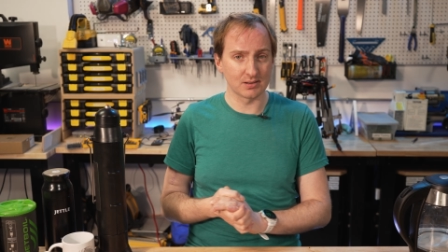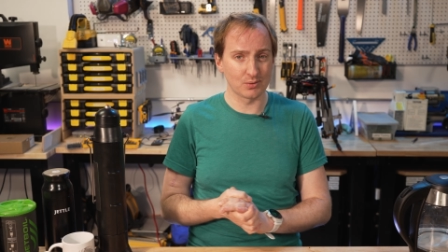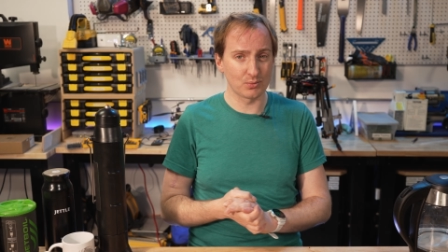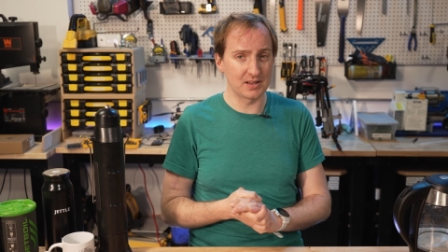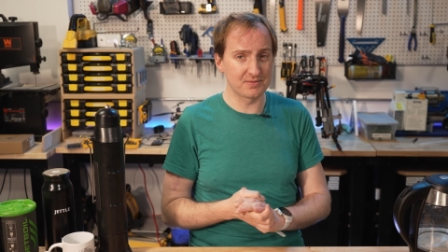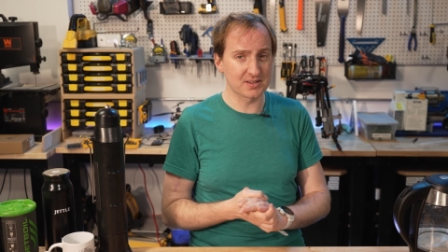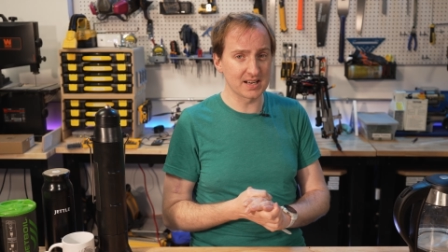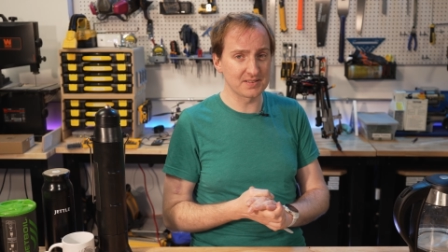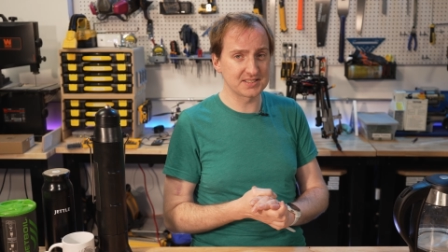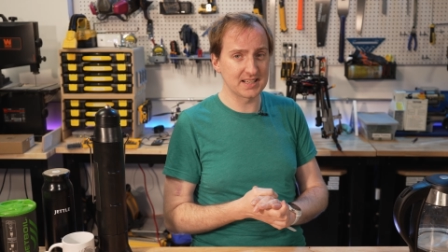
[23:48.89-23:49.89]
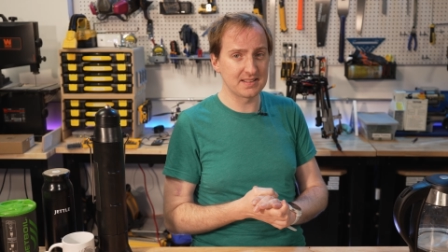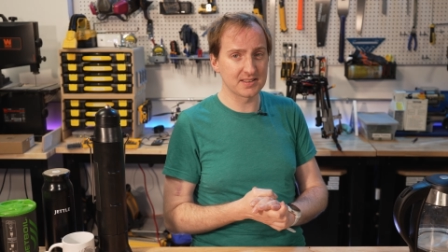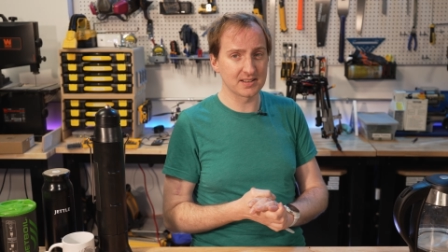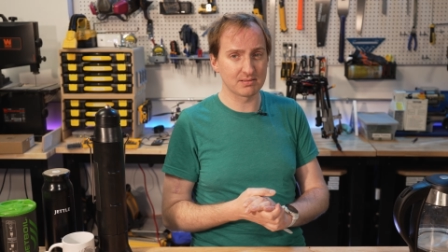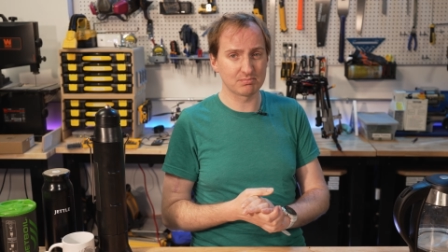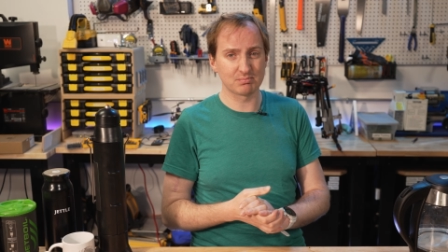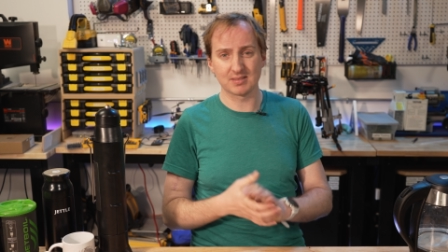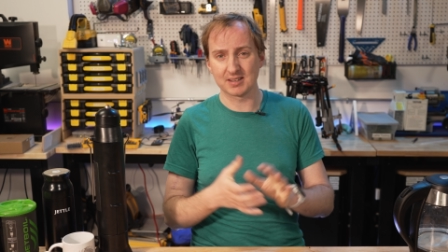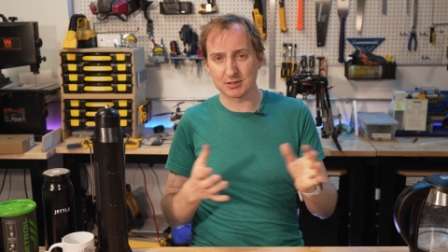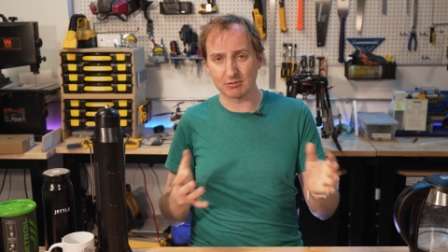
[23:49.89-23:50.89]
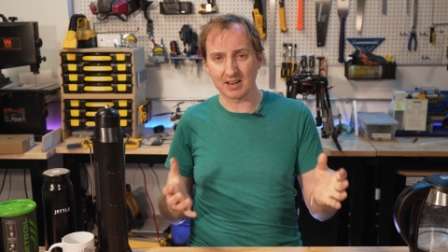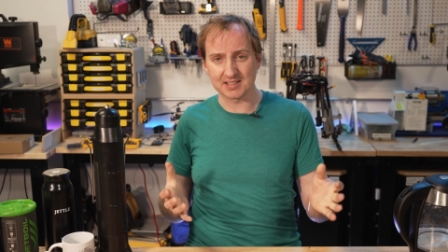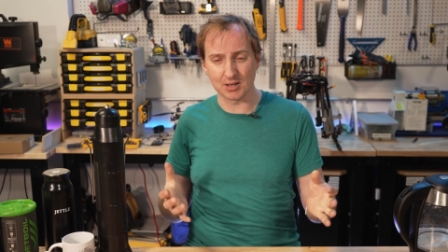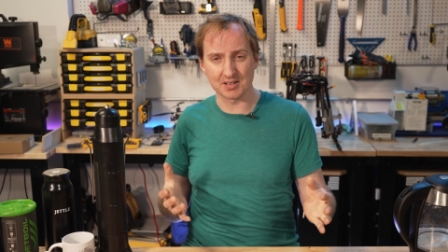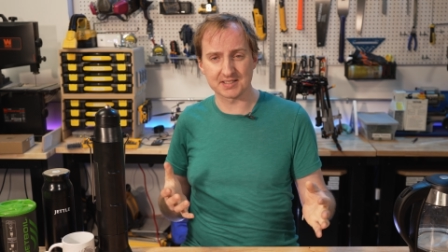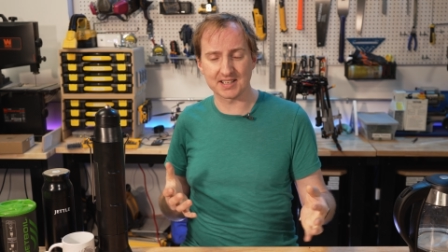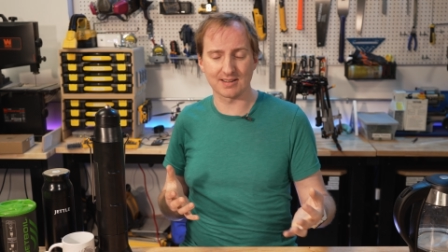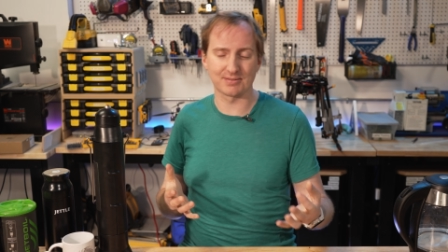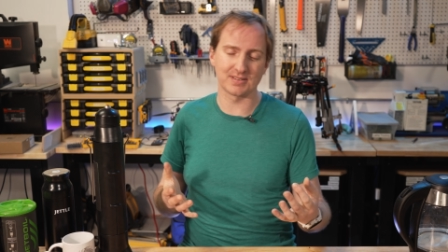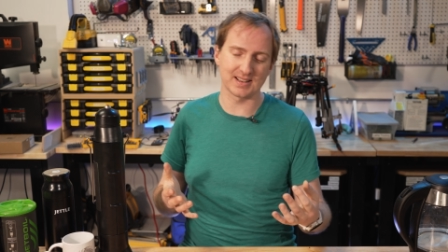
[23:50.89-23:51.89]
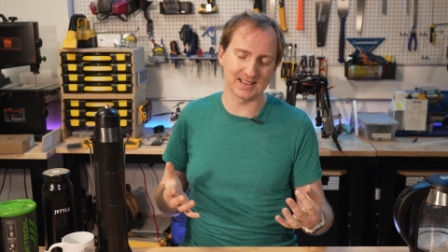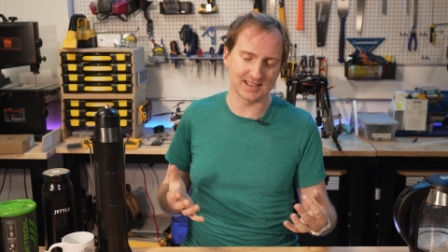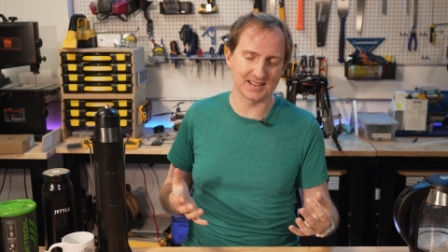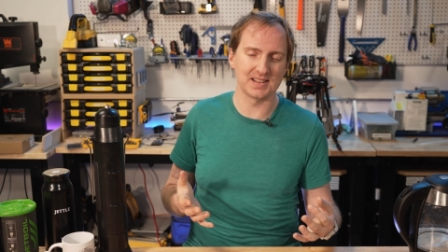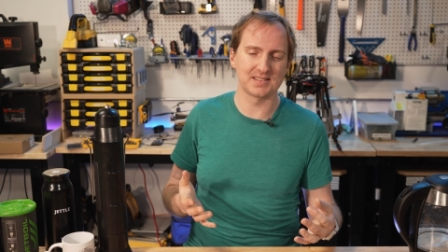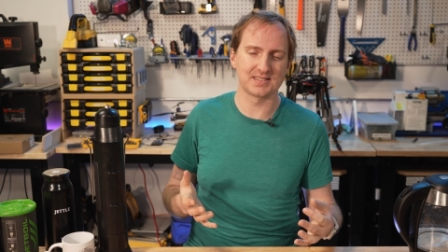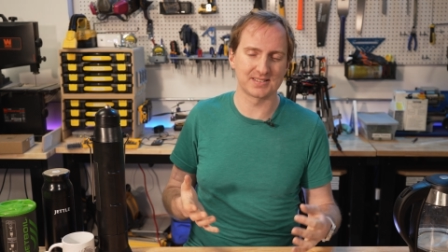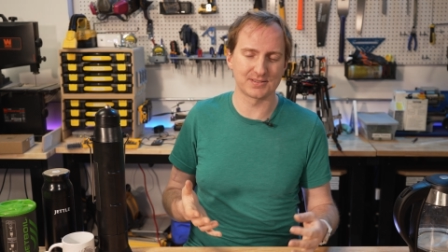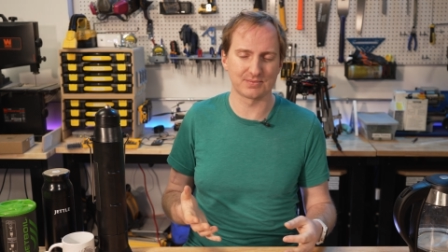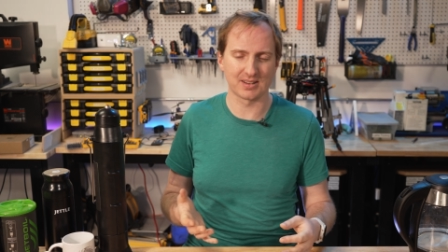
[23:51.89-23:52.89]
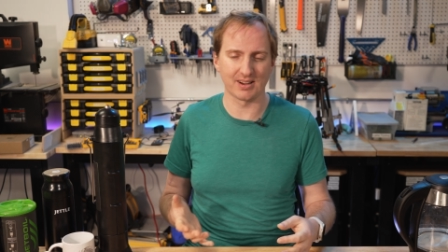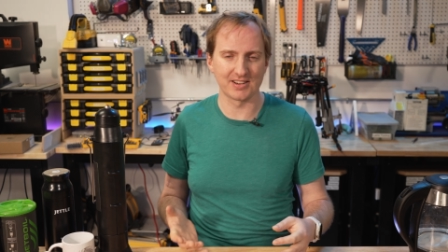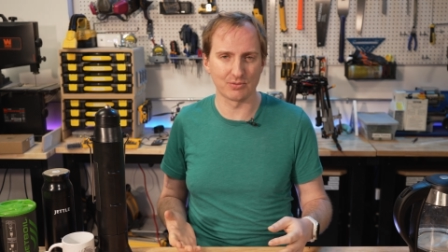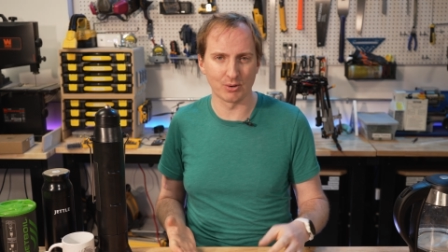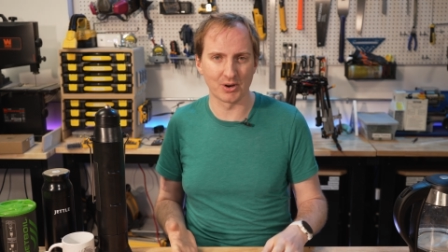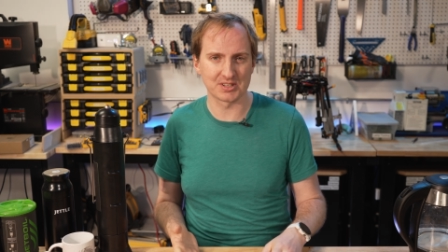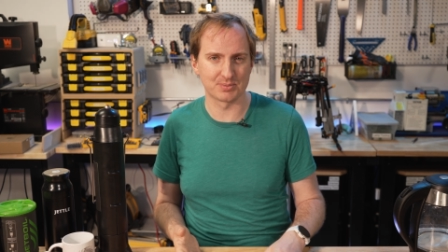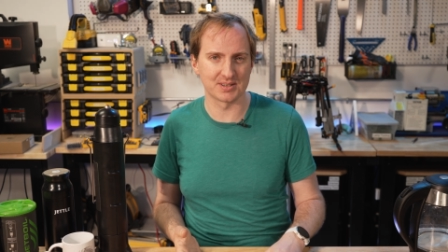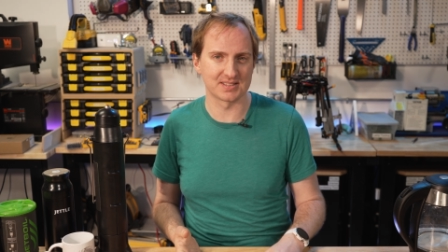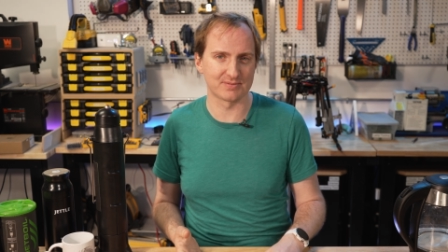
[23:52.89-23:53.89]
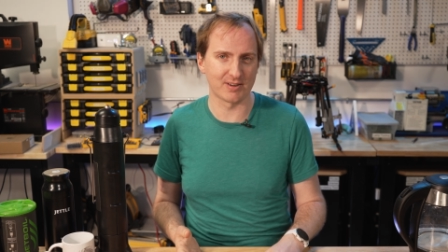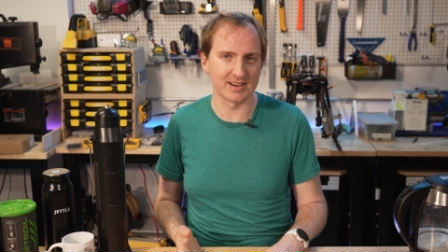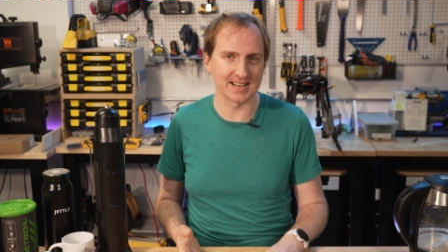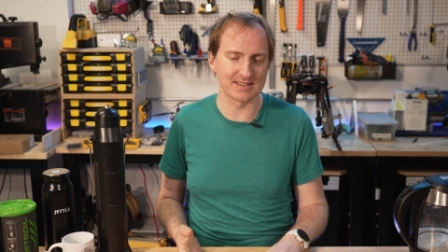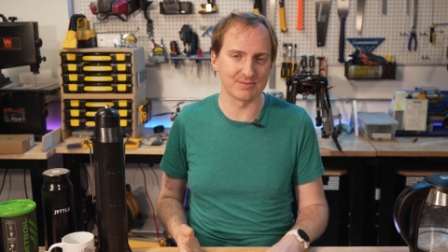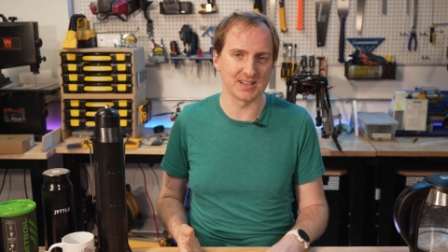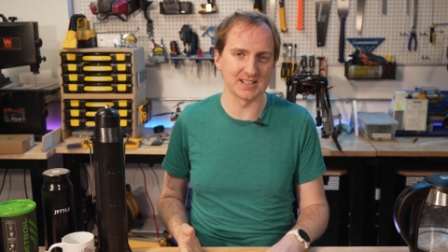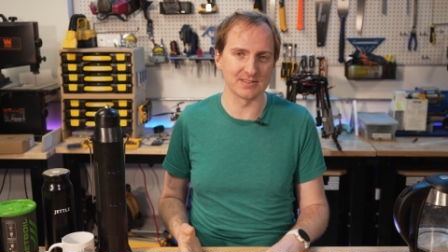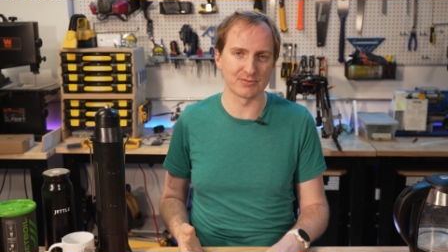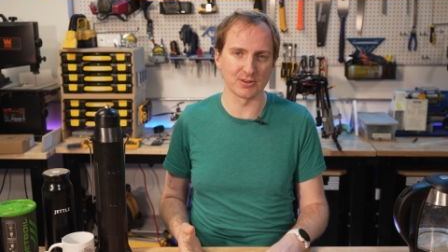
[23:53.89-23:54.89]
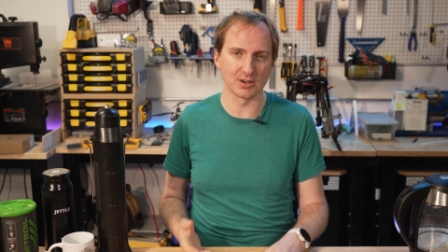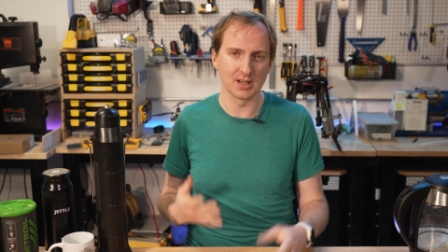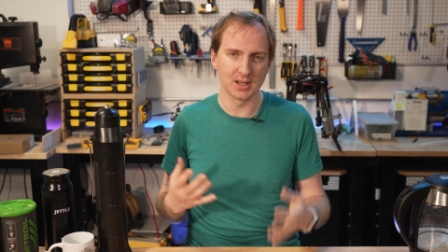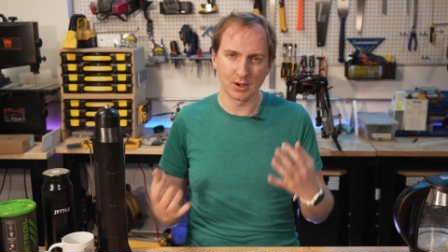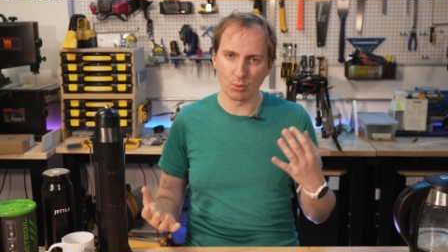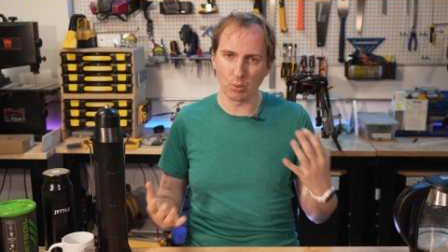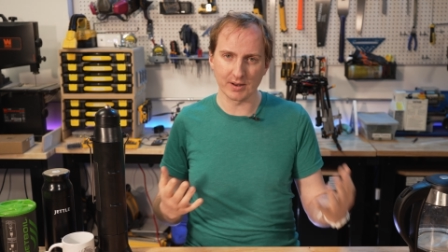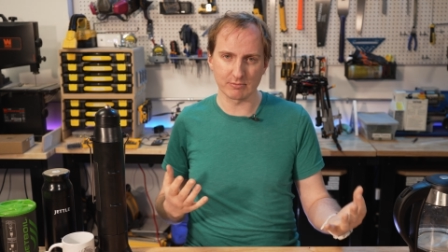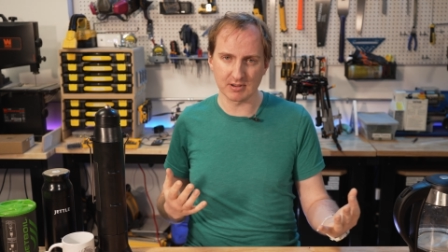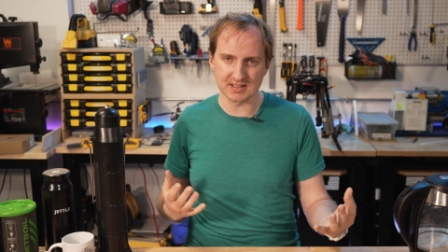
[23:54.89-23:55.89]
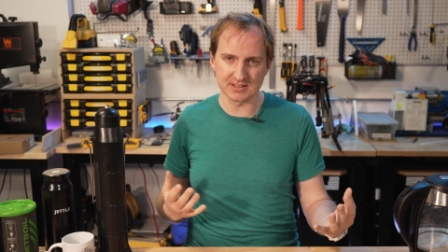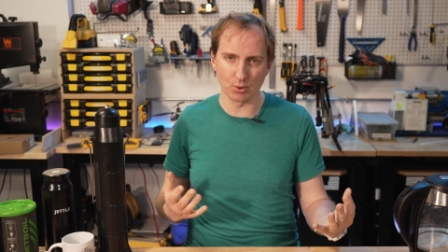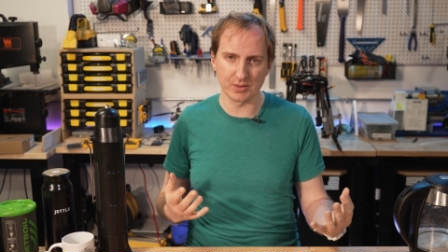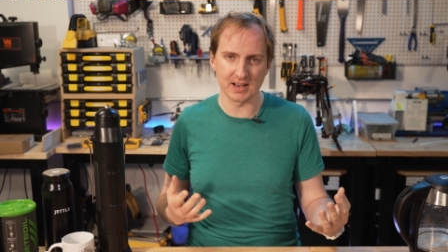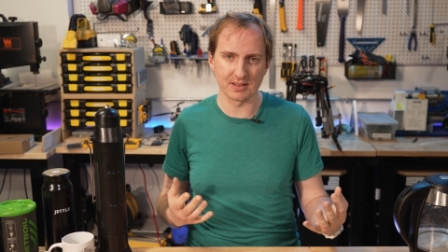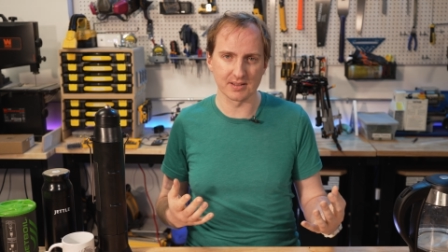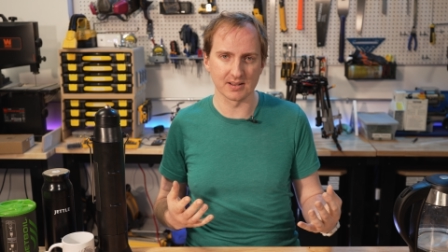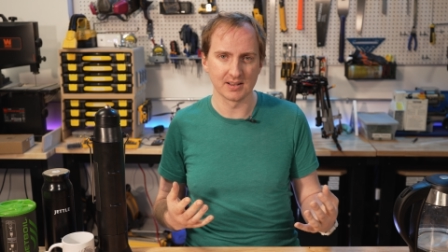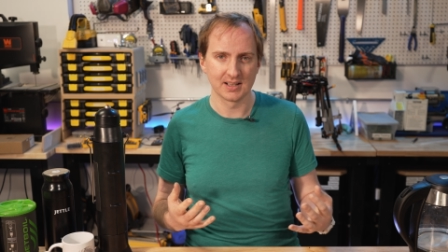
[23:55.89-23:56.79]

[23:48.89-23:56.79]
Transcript: we've kind of seen that the direct solar stuff, it kind of works, but is very inconvenient for one reason or the other.